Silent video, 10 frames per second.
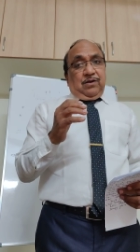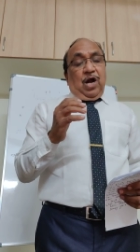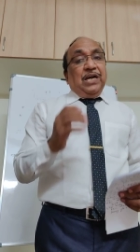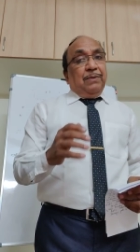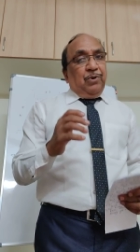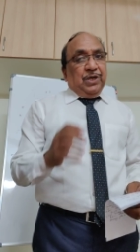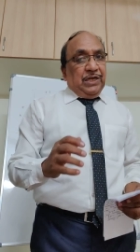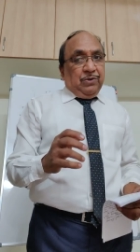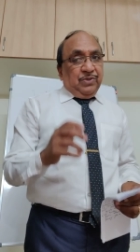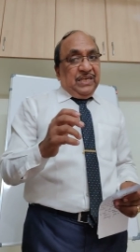
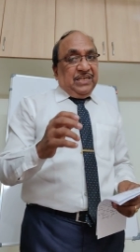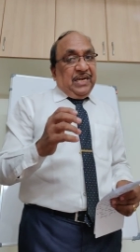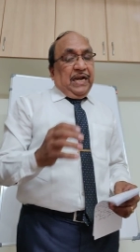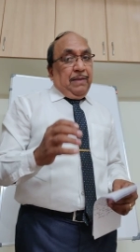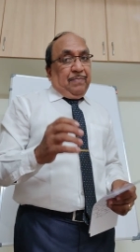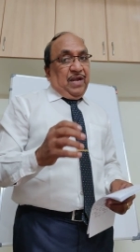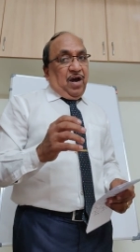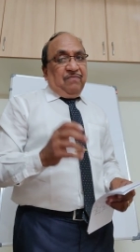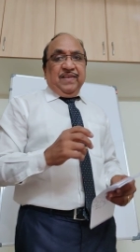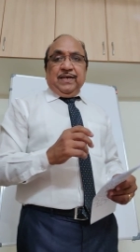contributor to the GDP
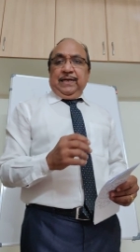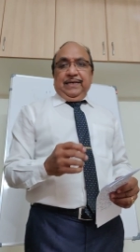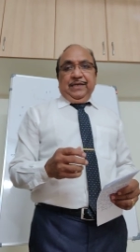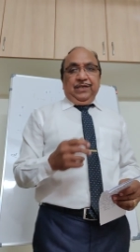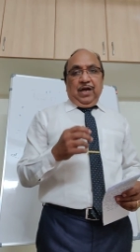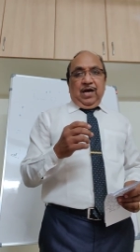of the country.